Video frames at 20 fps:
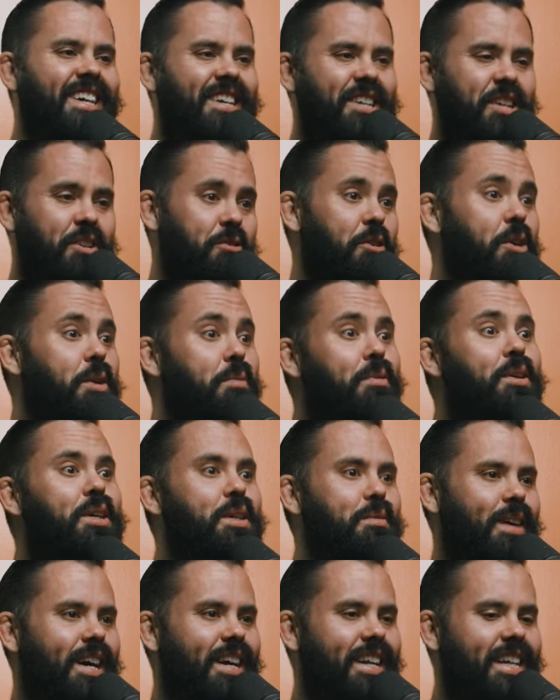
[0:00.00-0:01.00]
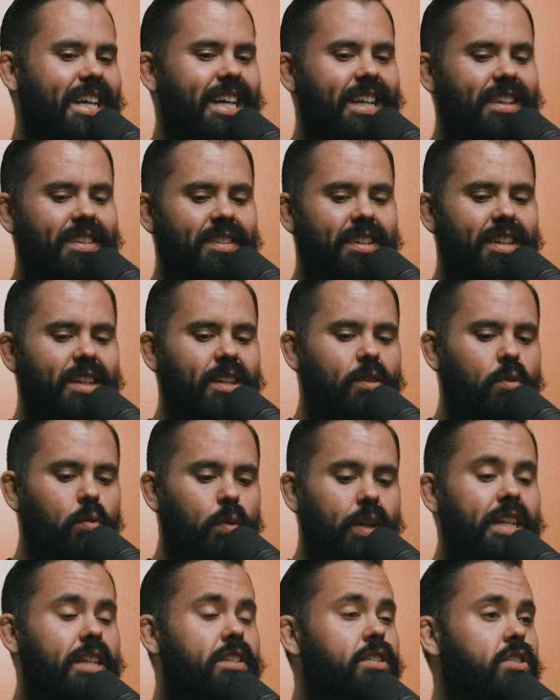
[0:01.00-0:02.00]
you wrote a book about it in the we
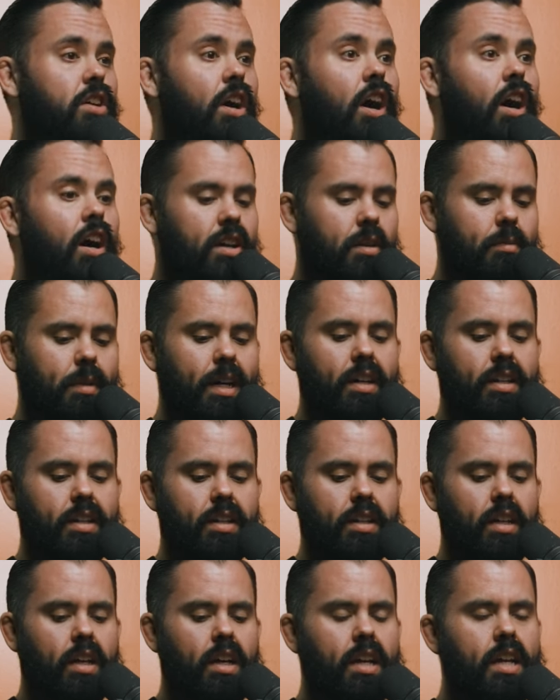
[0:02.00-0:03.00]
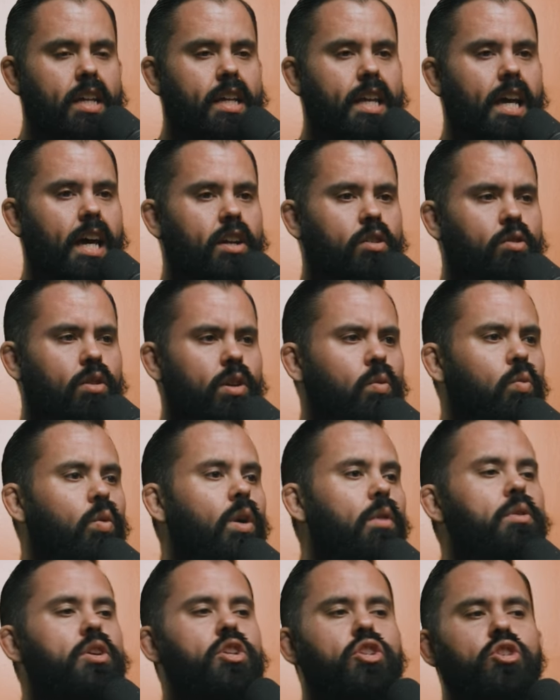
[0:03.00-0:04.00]
need to talk about it yeah. category.
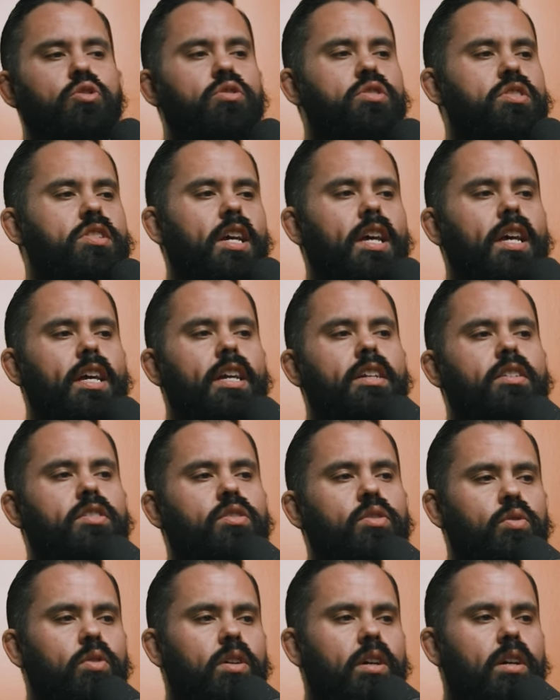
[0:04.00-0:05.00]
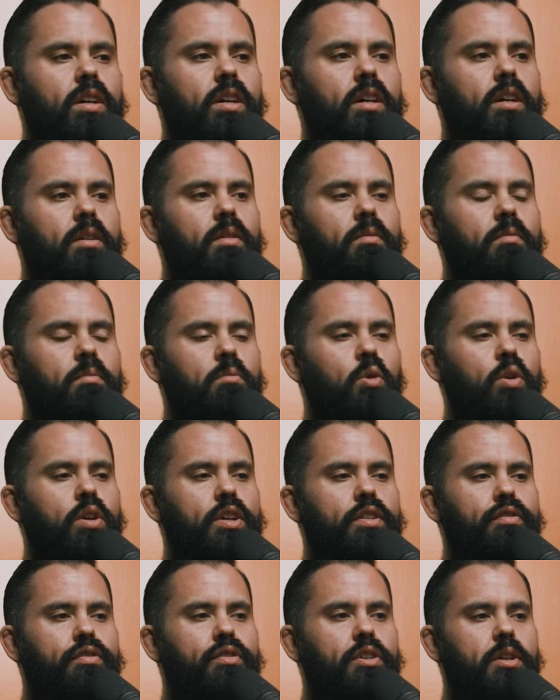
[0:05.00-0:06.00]
What would you say to a, uh, a uh,
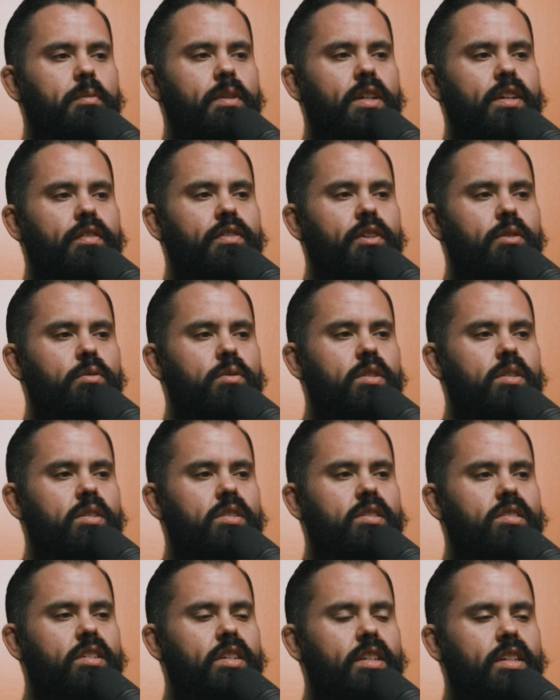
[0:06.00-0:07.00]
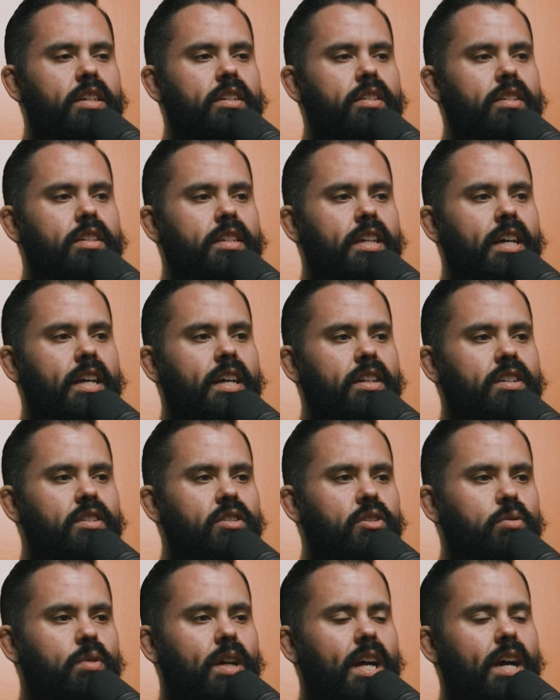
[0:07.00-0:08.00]
Morgan Freeman if you were sitting here today and
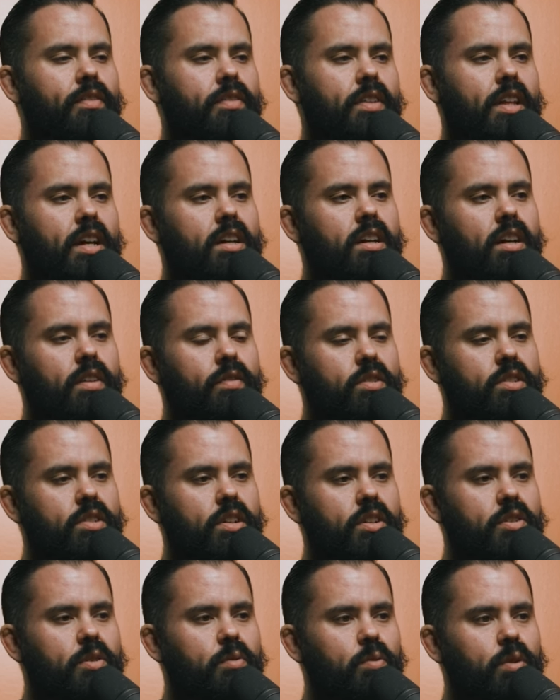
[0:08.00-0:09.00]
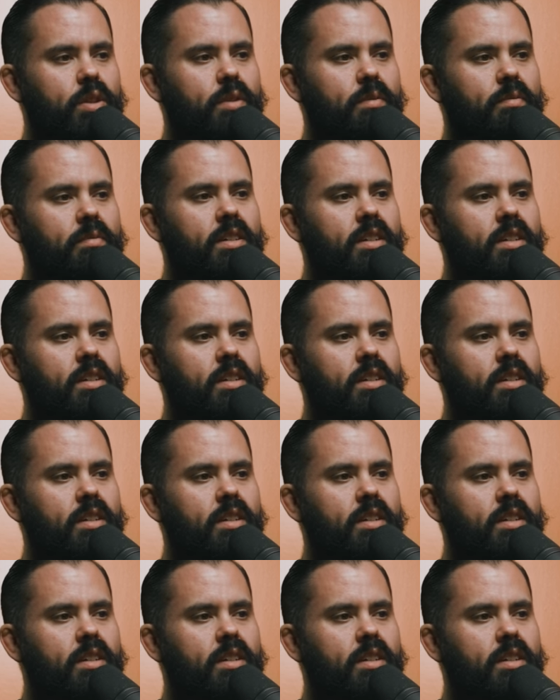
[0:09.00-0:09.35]
you were having that conversation with him?